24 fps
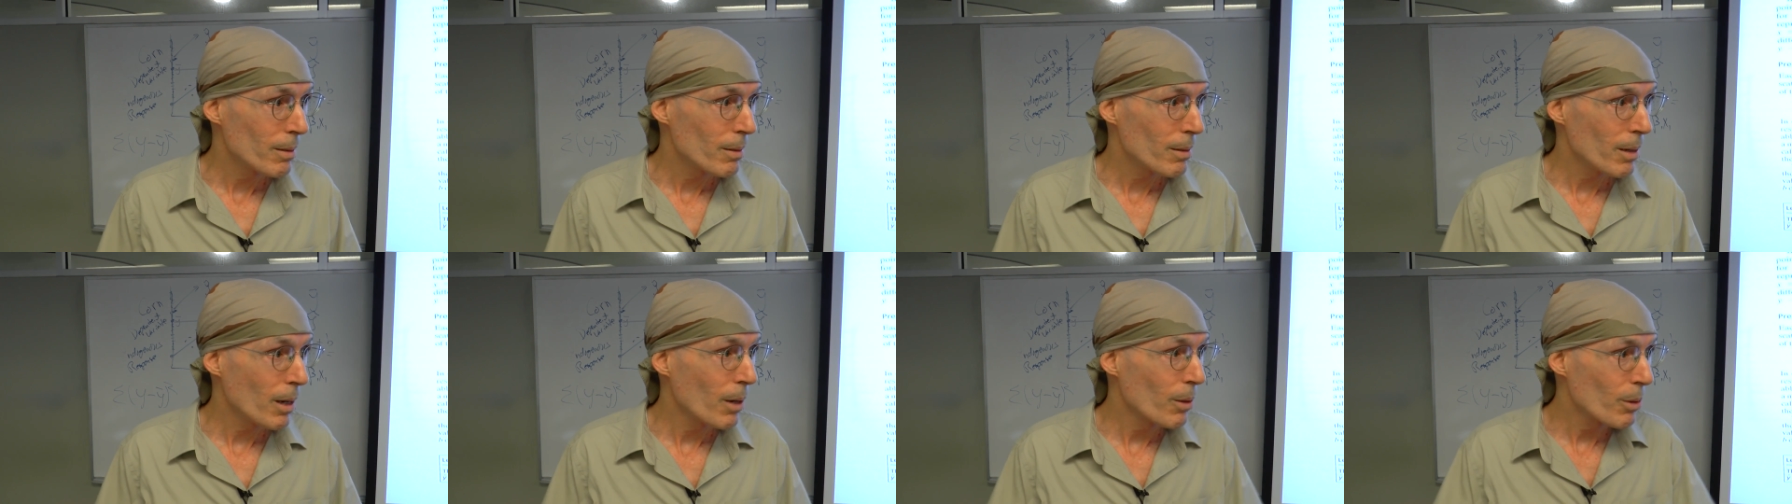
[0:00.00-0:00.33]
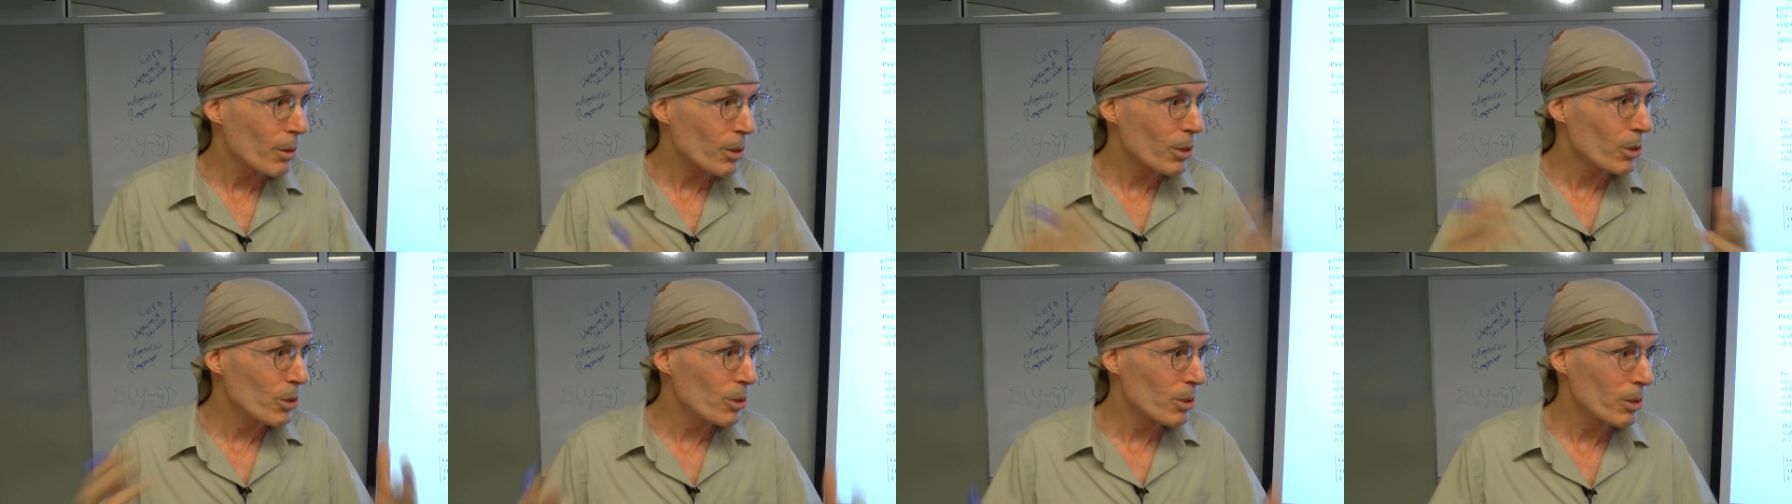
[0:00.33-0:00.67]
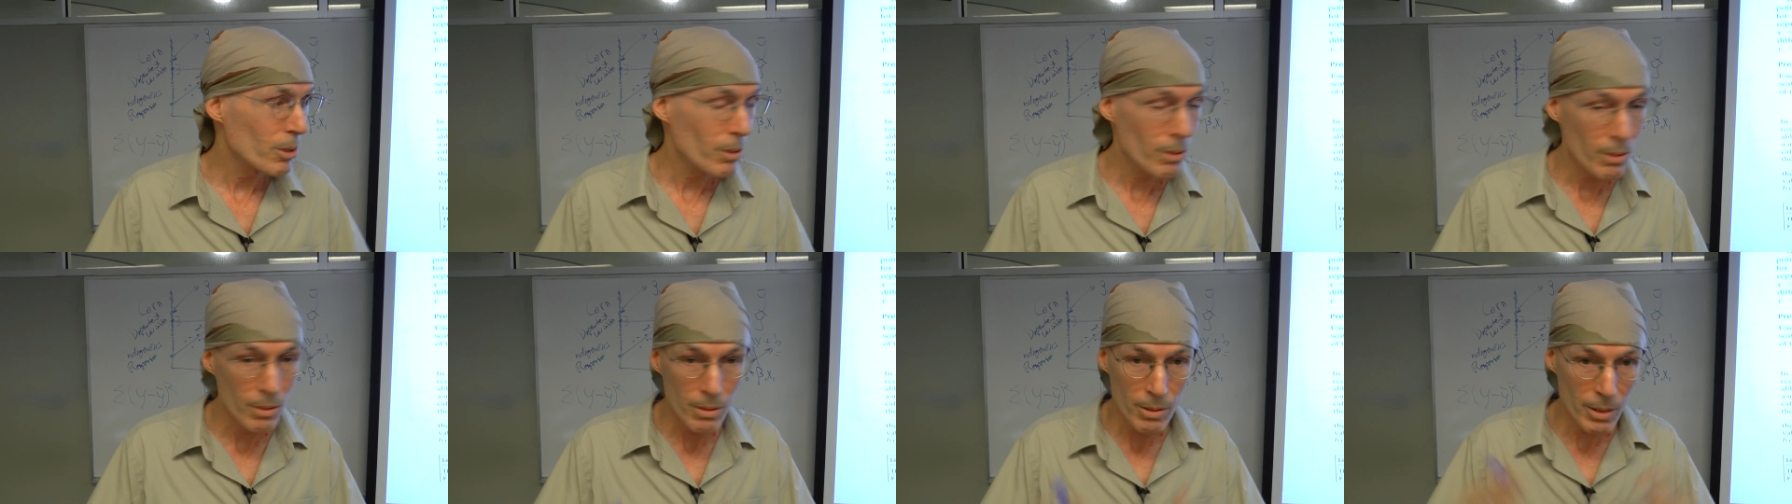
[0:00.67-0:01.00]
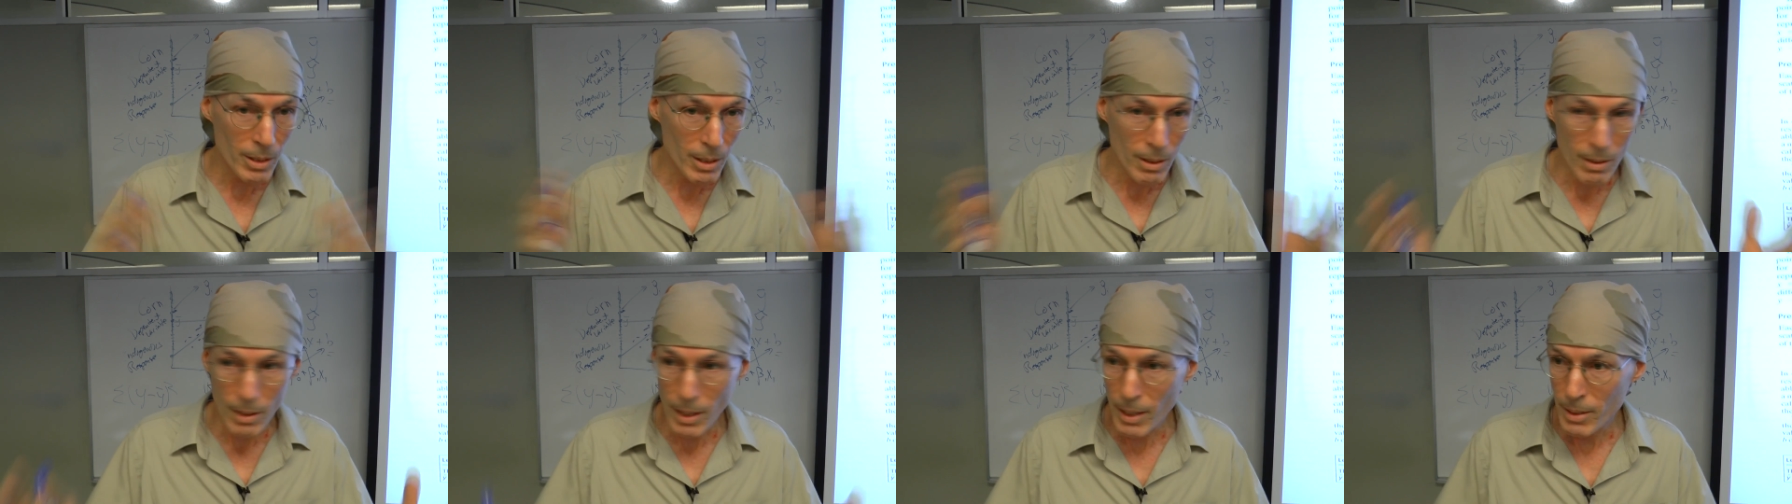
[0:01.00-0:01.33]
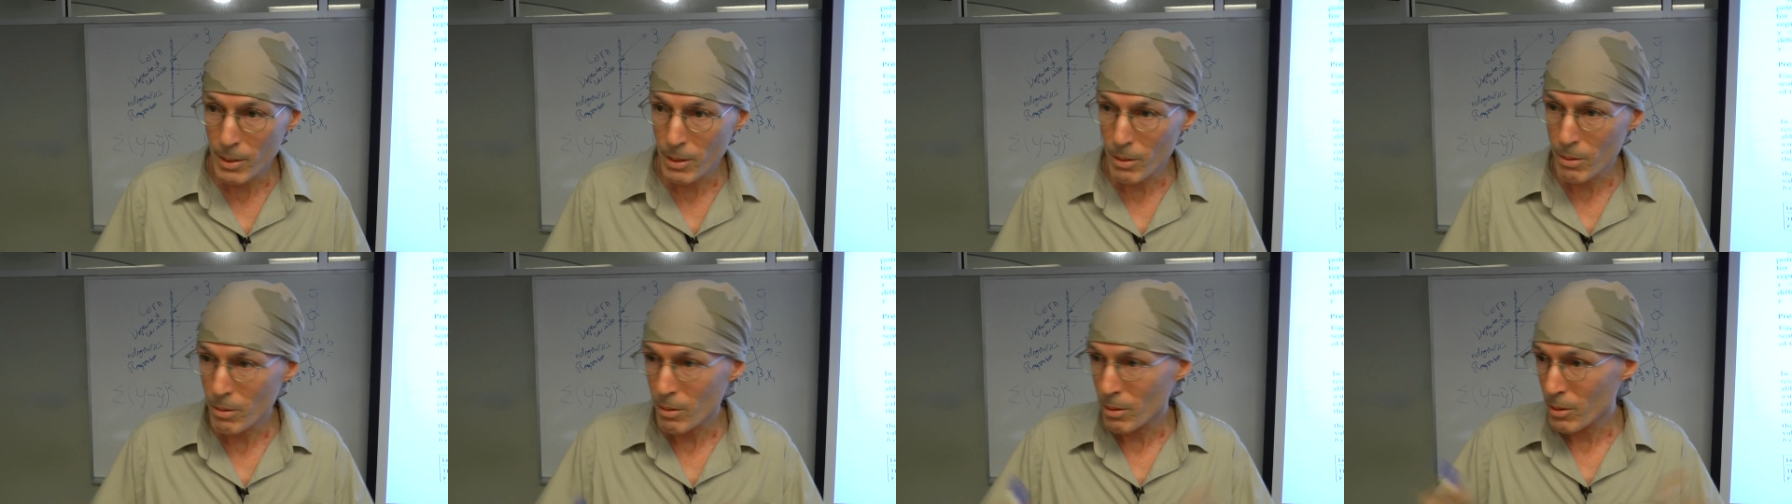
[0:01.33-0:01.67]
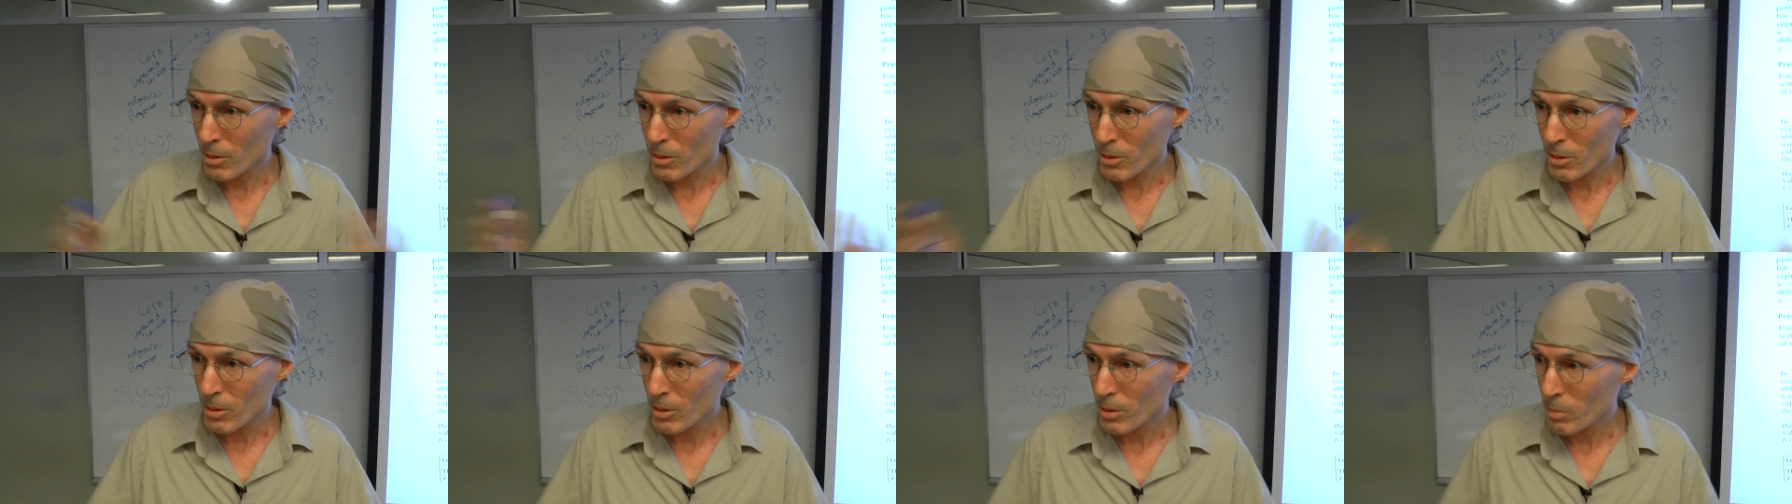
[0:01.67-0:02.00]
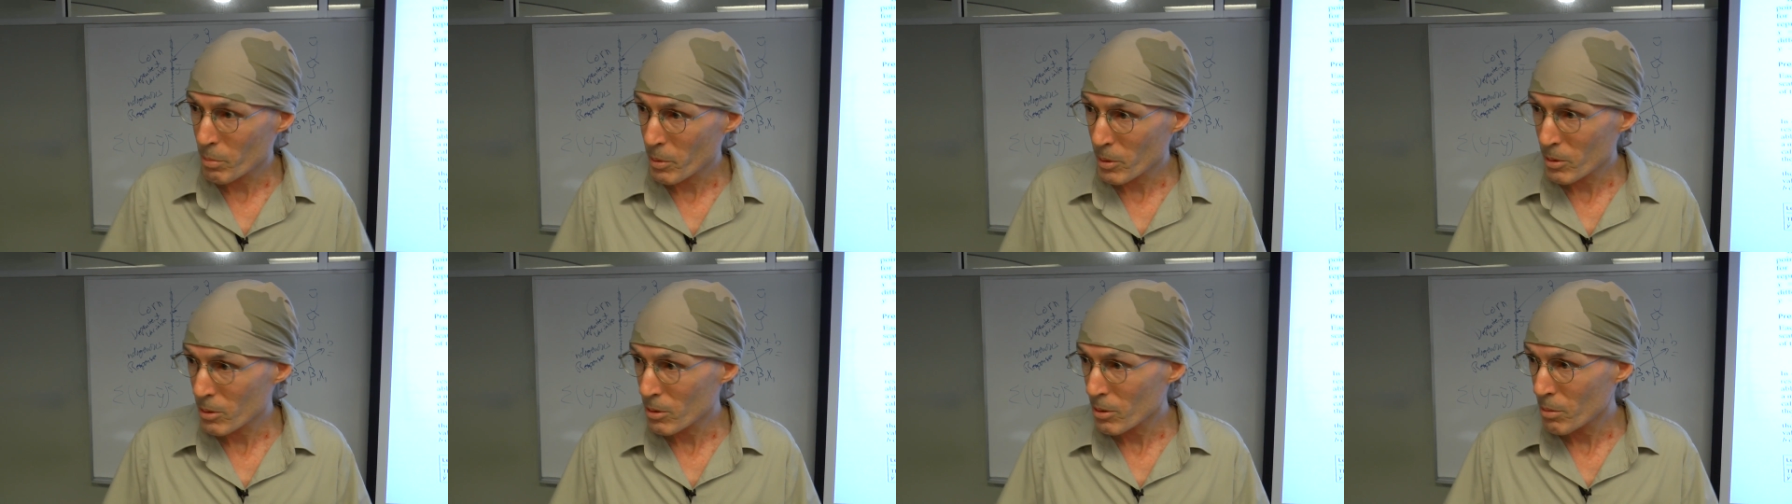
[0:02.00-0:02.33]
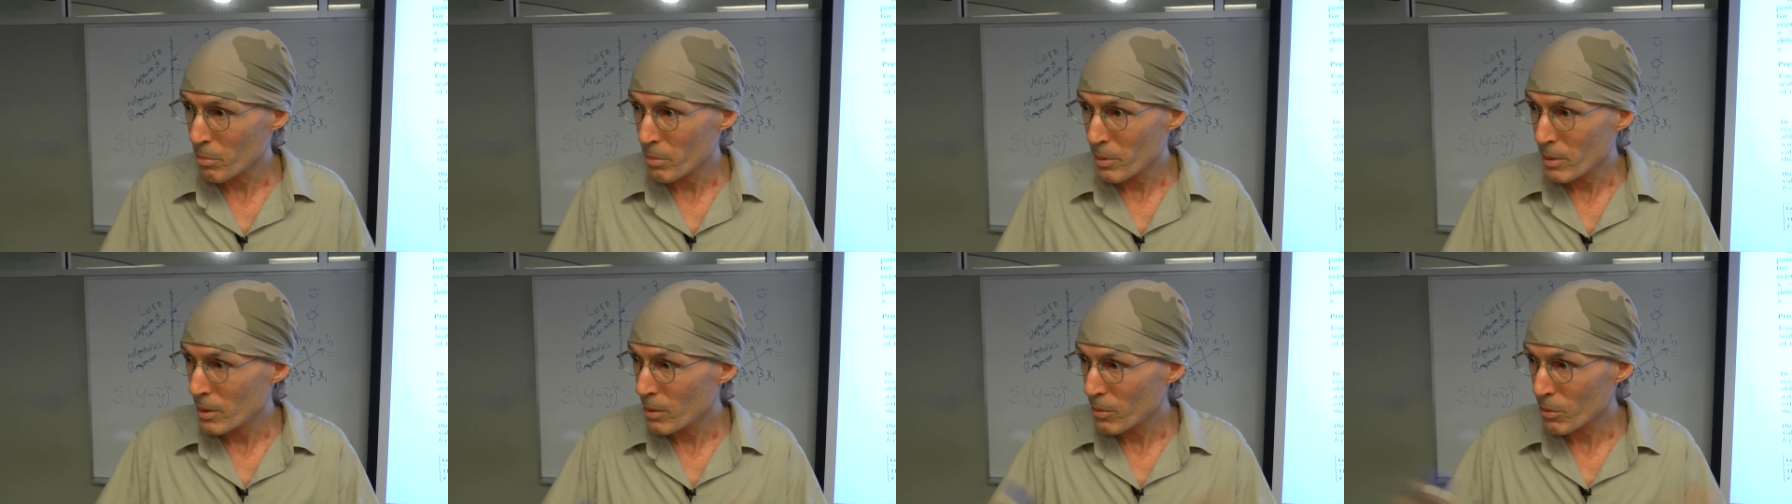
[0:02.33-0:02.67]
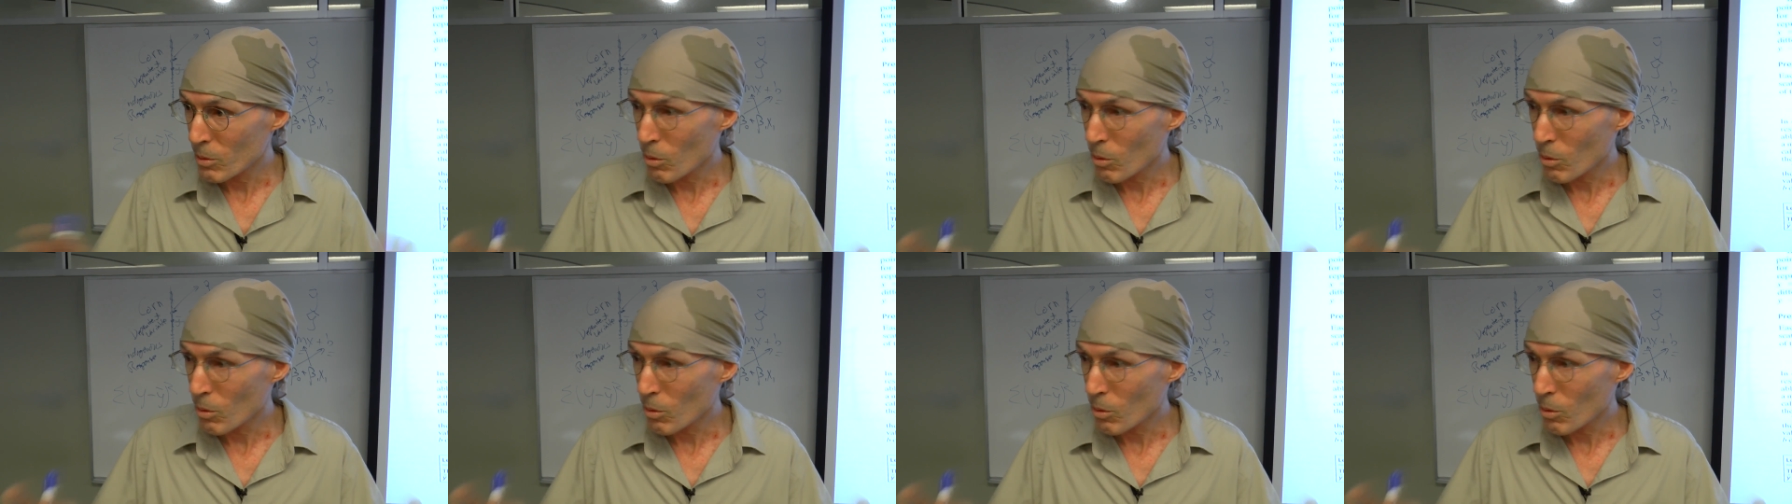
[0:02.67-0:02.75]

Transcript: other concerns, theological concerns, personal beliefs,